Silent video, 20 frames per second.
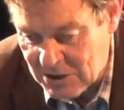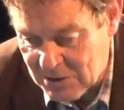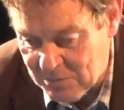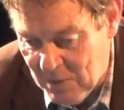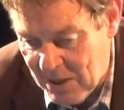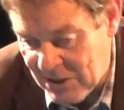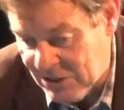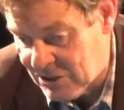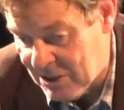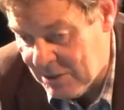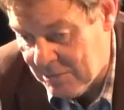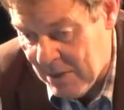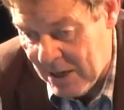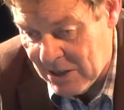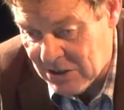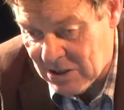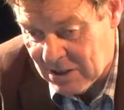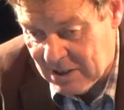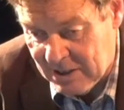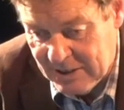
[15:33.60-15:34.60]
this is Minsky,
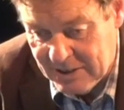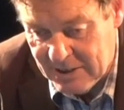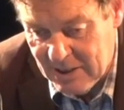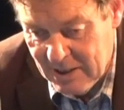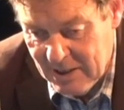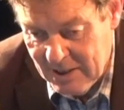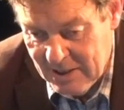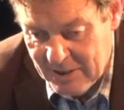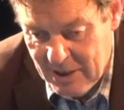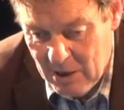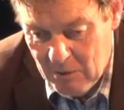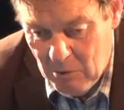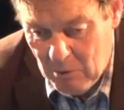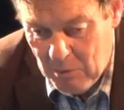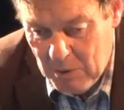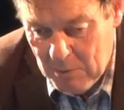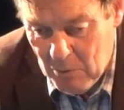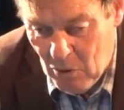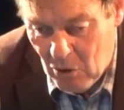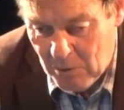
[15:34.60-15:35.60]
basically there
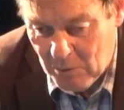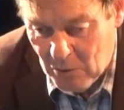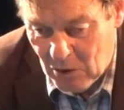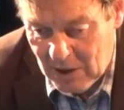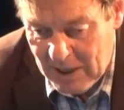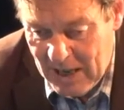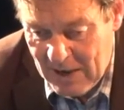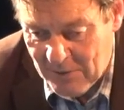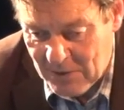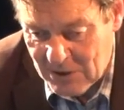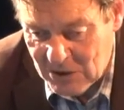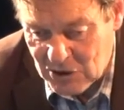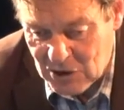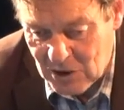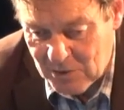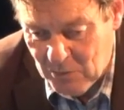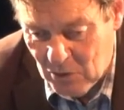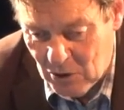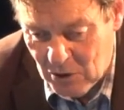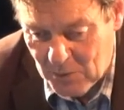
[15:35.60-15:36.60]
will be more and more
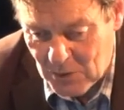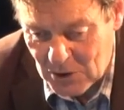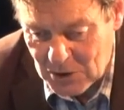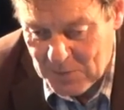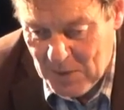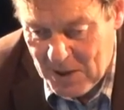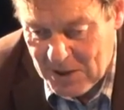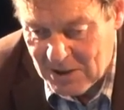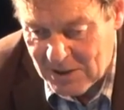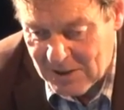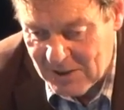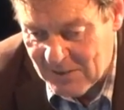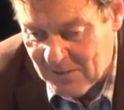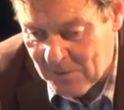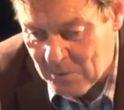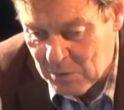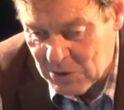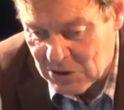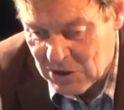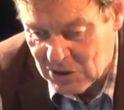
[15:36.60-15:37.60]
leverage, more and more
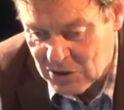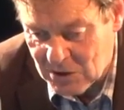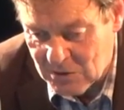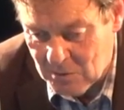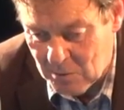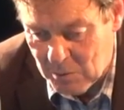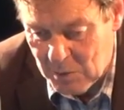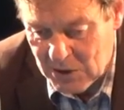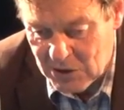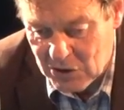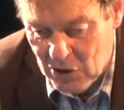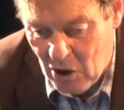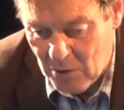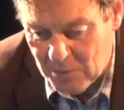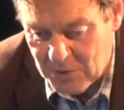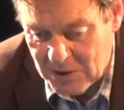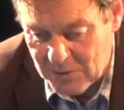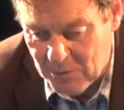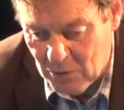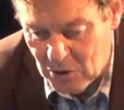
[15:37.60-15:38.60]
speculative positions will be
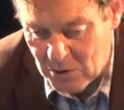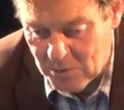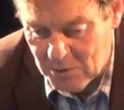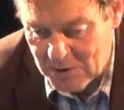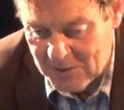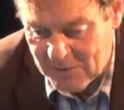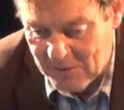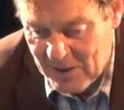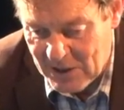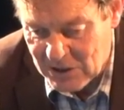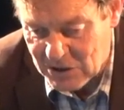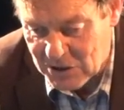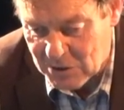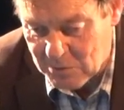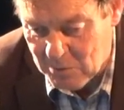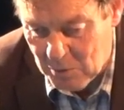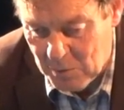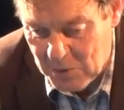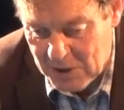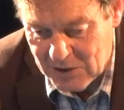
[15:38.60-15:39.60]
adopted, more and more investors
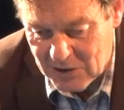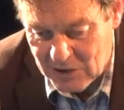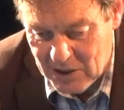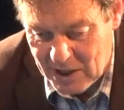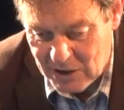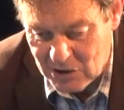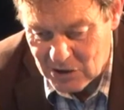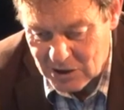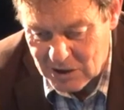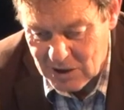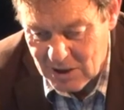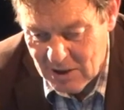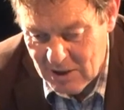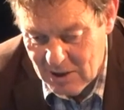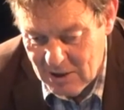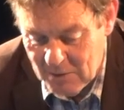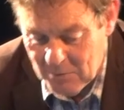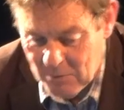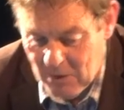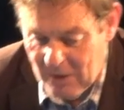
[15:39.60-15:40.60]
will be endangered
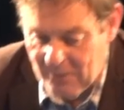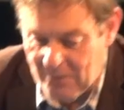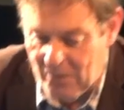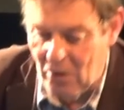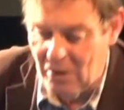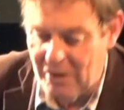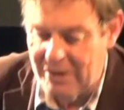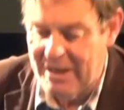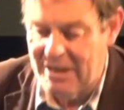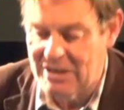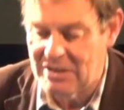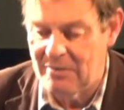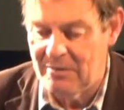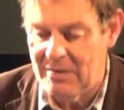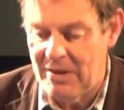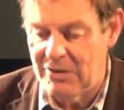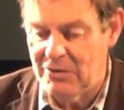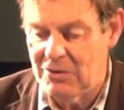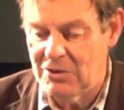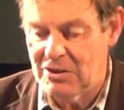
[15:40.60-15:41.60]
by falling asset
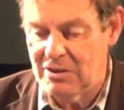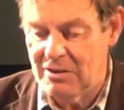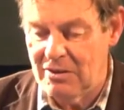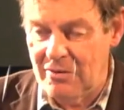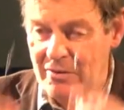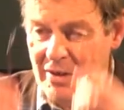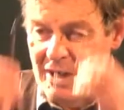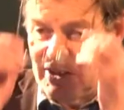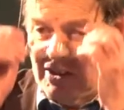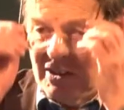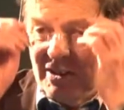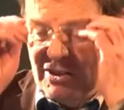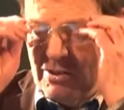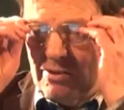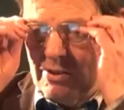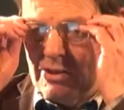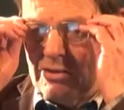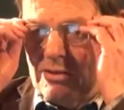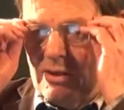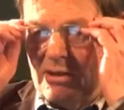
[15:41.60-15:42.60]
values or rising
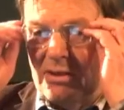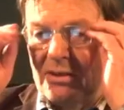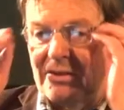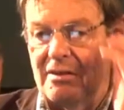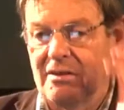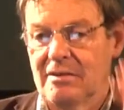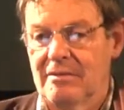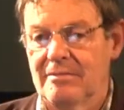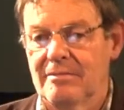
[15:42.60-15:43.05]
interest rates.